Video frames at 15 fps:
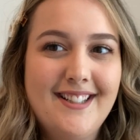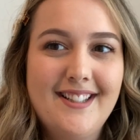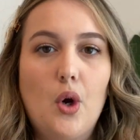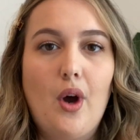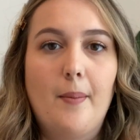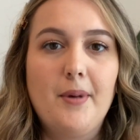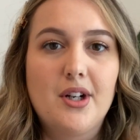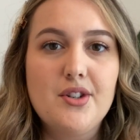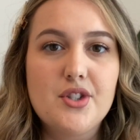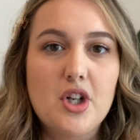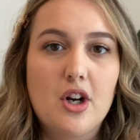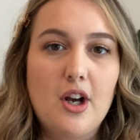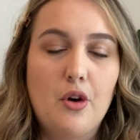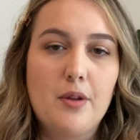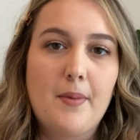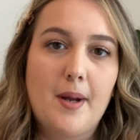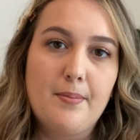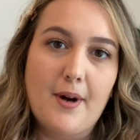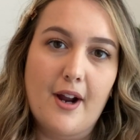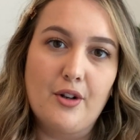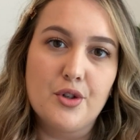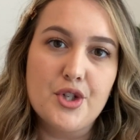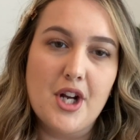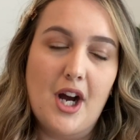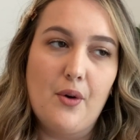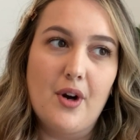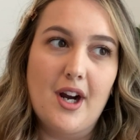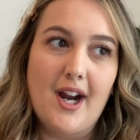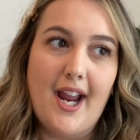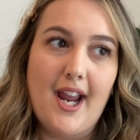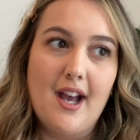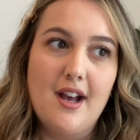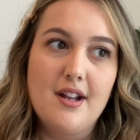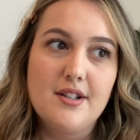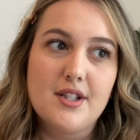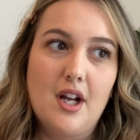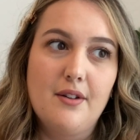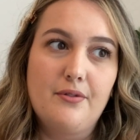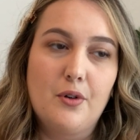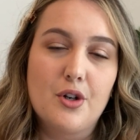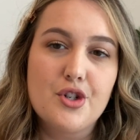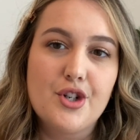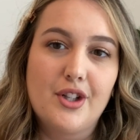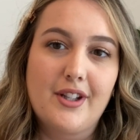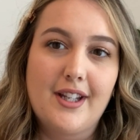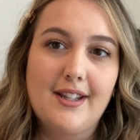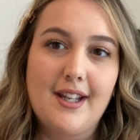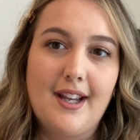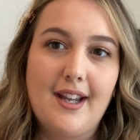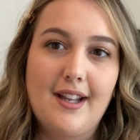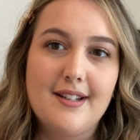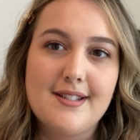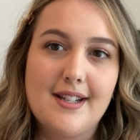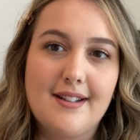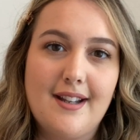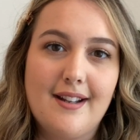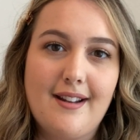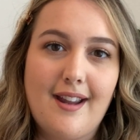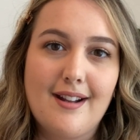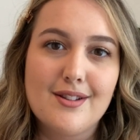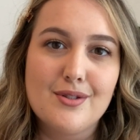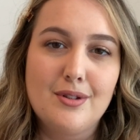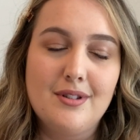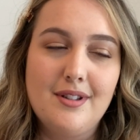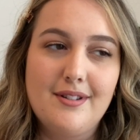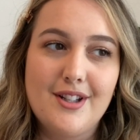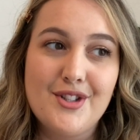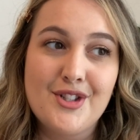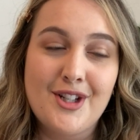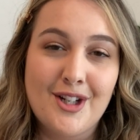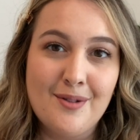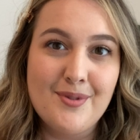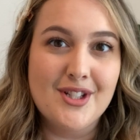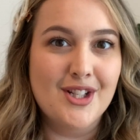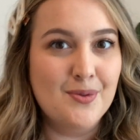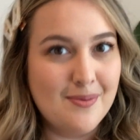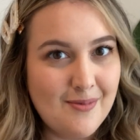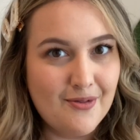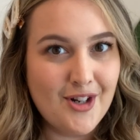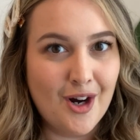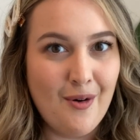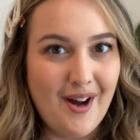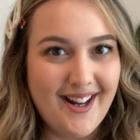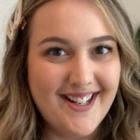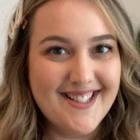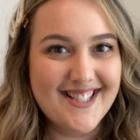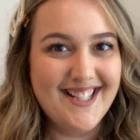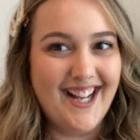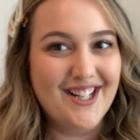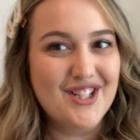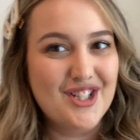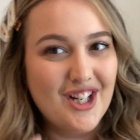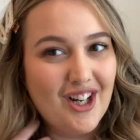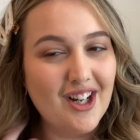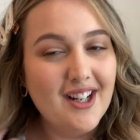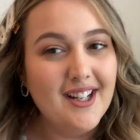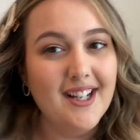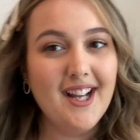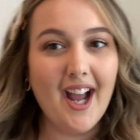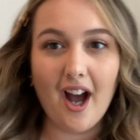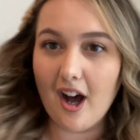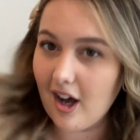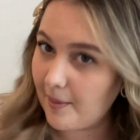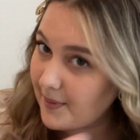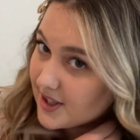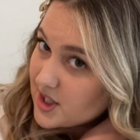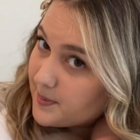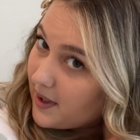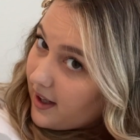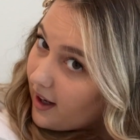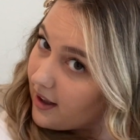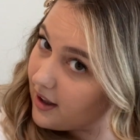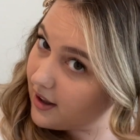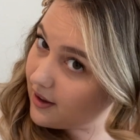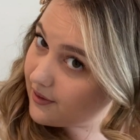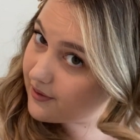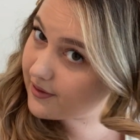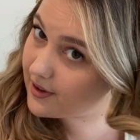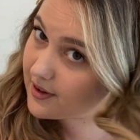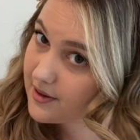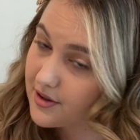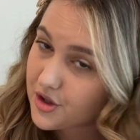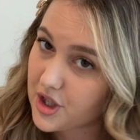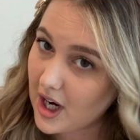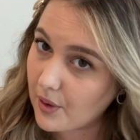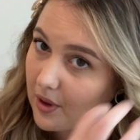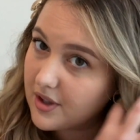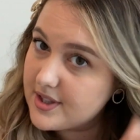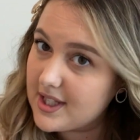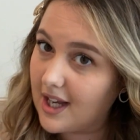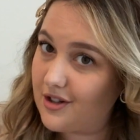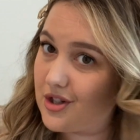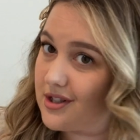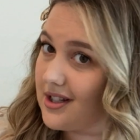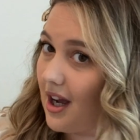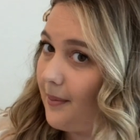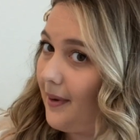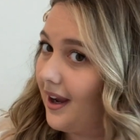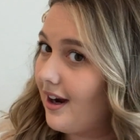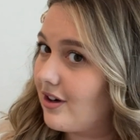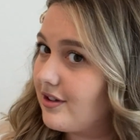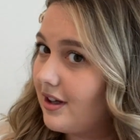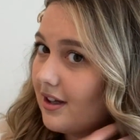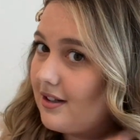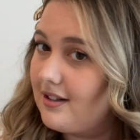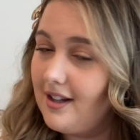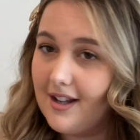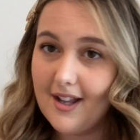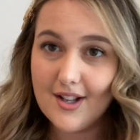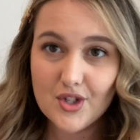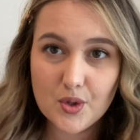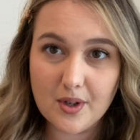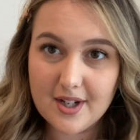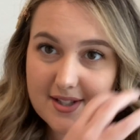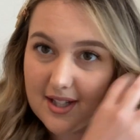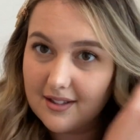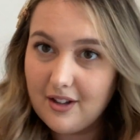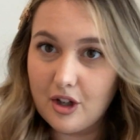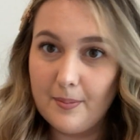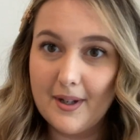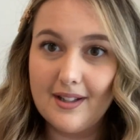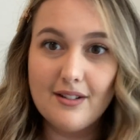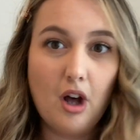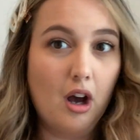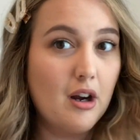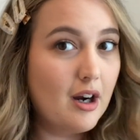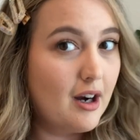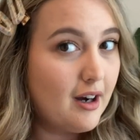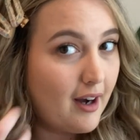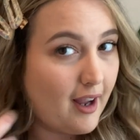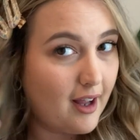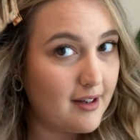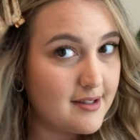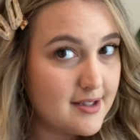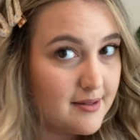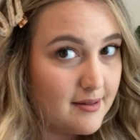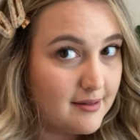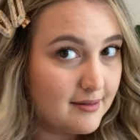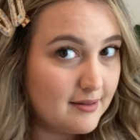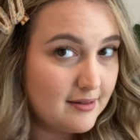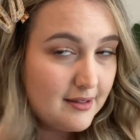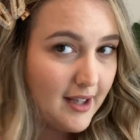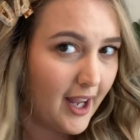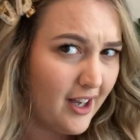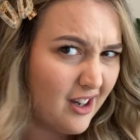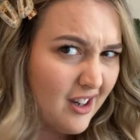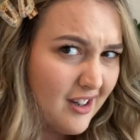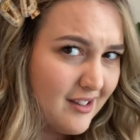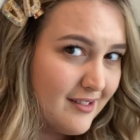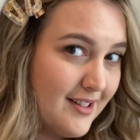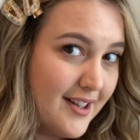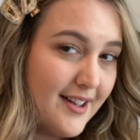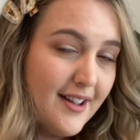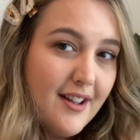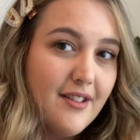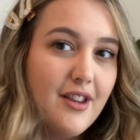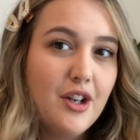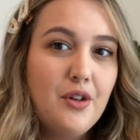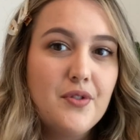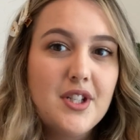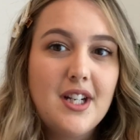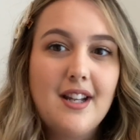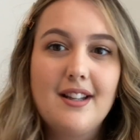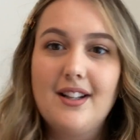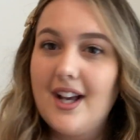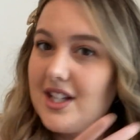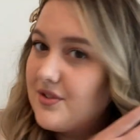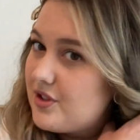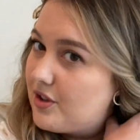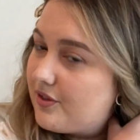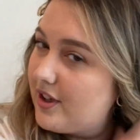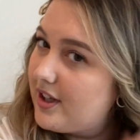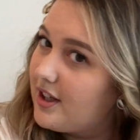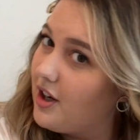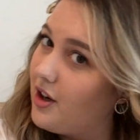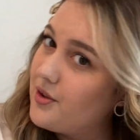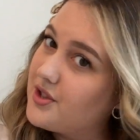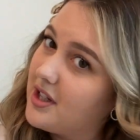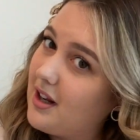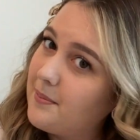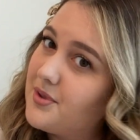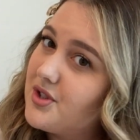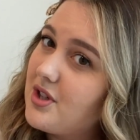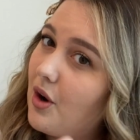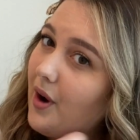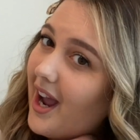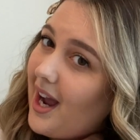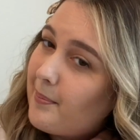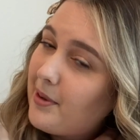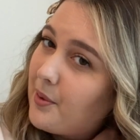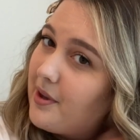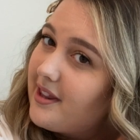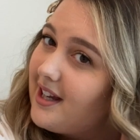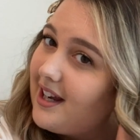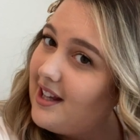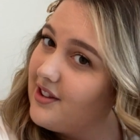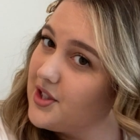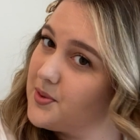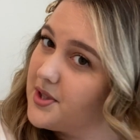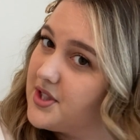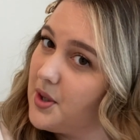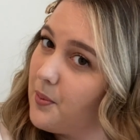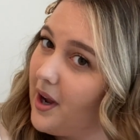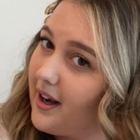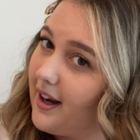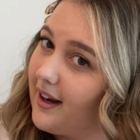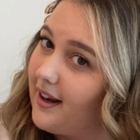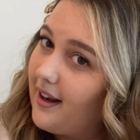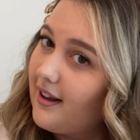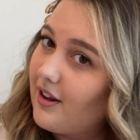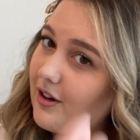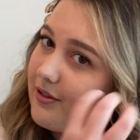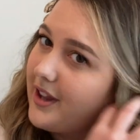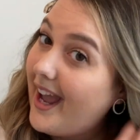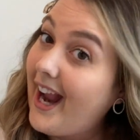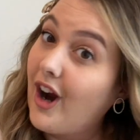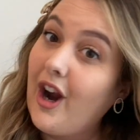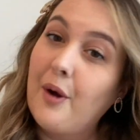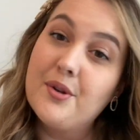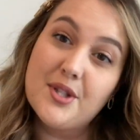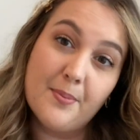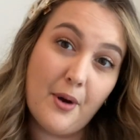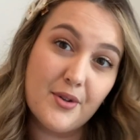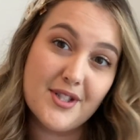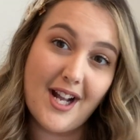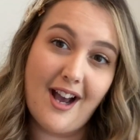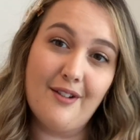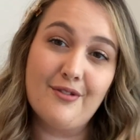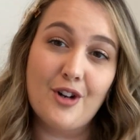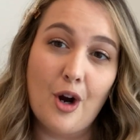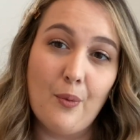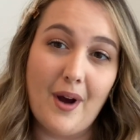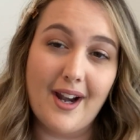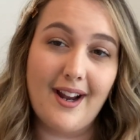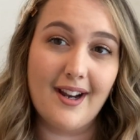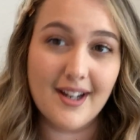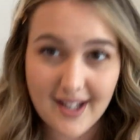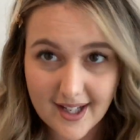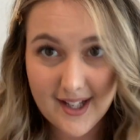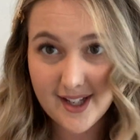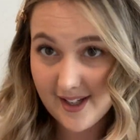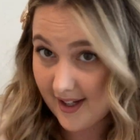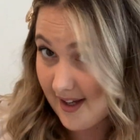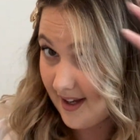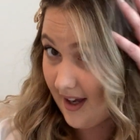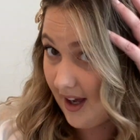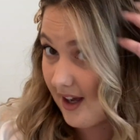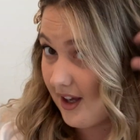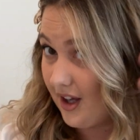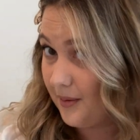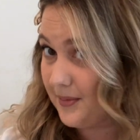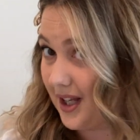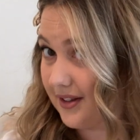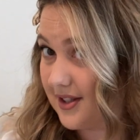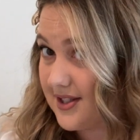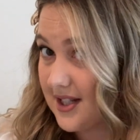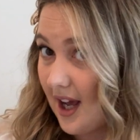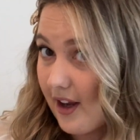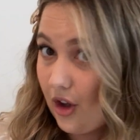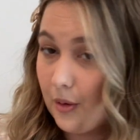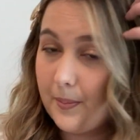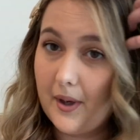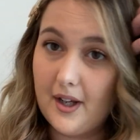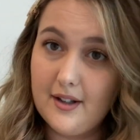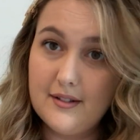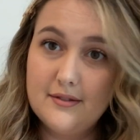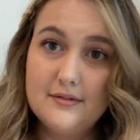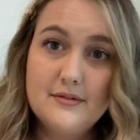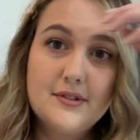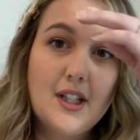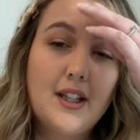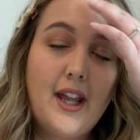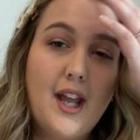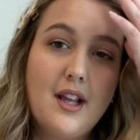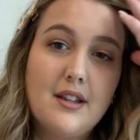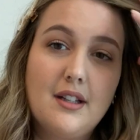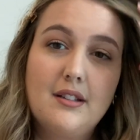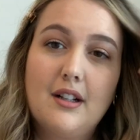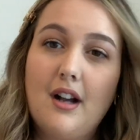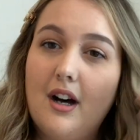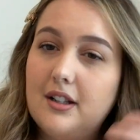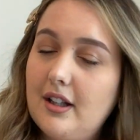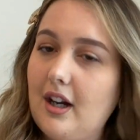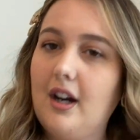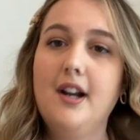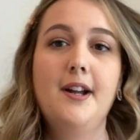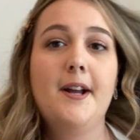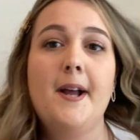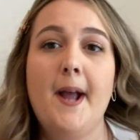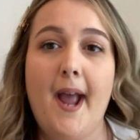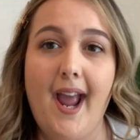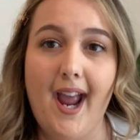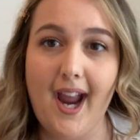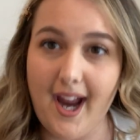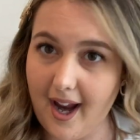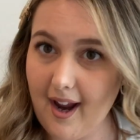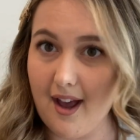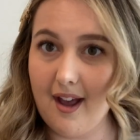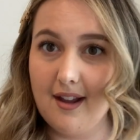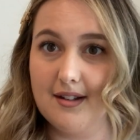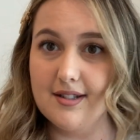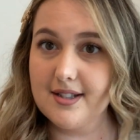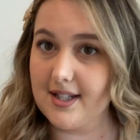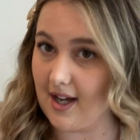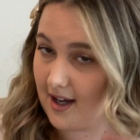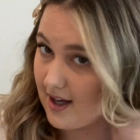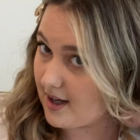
So I'm going to start out with my bridal shower, and unfortunately they did get canceled this year since we moved our wedding to next year. And speaking of showers, I just got my hair done. So it is a little bit longer and lighter than you've seen in the last few videos, and I'm so happy with it. And this was the wedding, or the hair I was supposed to have for our wedding. Not the style, but the length and the color. And